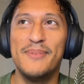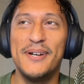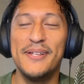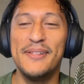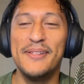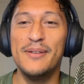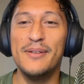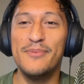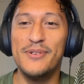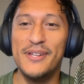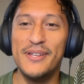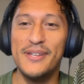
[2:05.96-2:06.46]

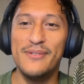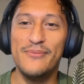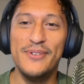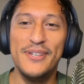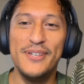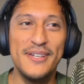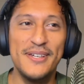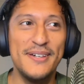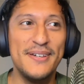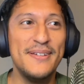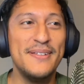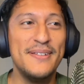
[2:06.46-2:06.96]
Labor Day
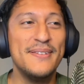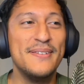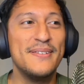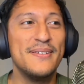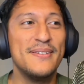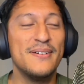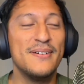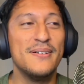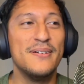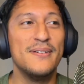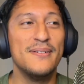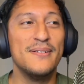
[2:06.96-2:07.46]

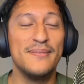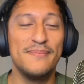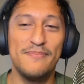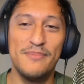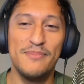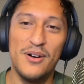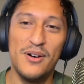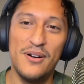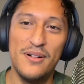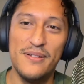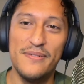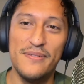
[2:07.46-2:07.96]
weekend or
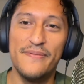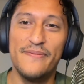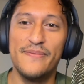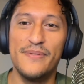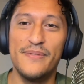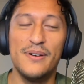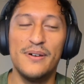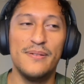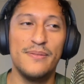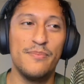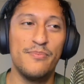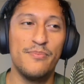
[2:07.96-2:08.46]
all of
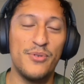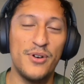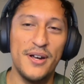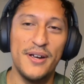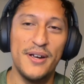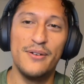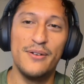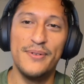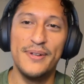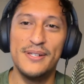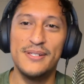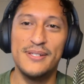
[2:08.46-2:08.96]
the
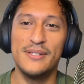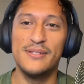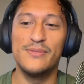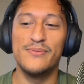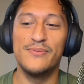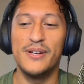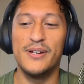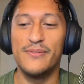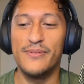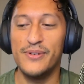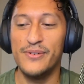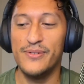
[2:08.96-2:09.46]
prior weeks
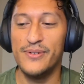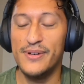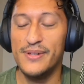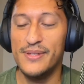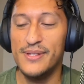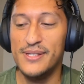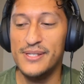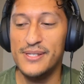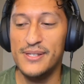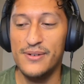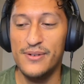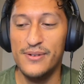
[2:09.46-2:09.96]
since we are
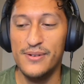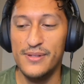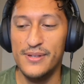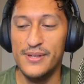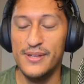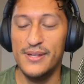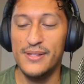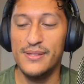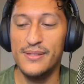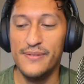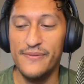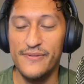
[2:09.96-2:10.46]
recording this
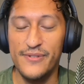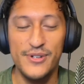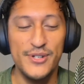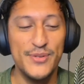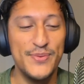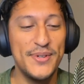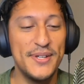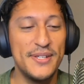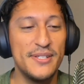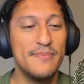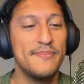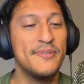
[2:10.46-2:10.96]
early in the
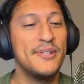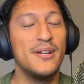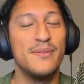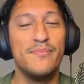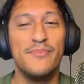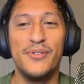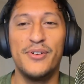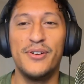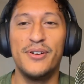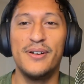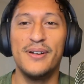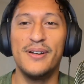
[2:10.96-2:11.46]
first week of
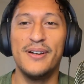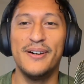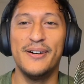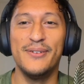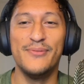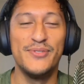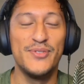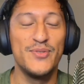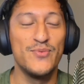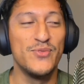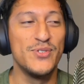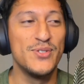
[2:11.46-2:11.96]
September
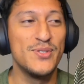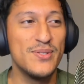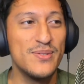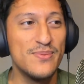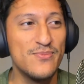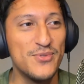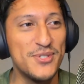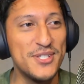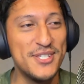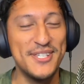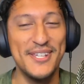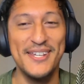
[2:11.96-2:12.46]

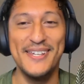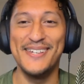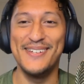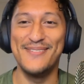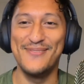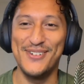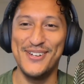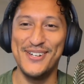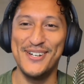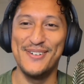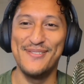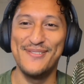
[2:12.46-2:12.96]
was sick
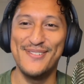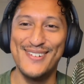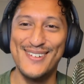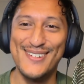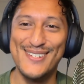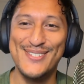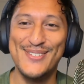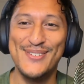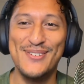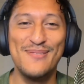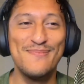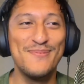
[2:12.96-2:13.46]
and
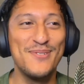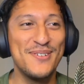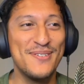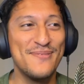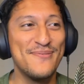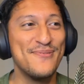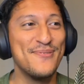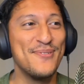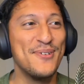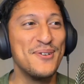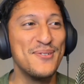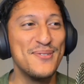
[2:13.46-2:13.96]
recovering. So I'm
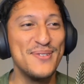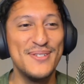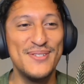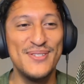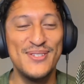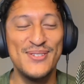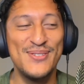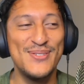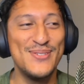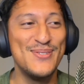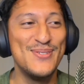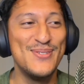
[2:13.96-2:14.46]
looking
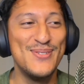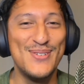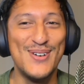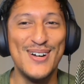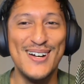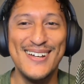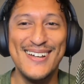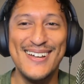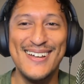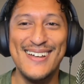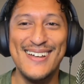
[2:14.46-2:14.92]
forward to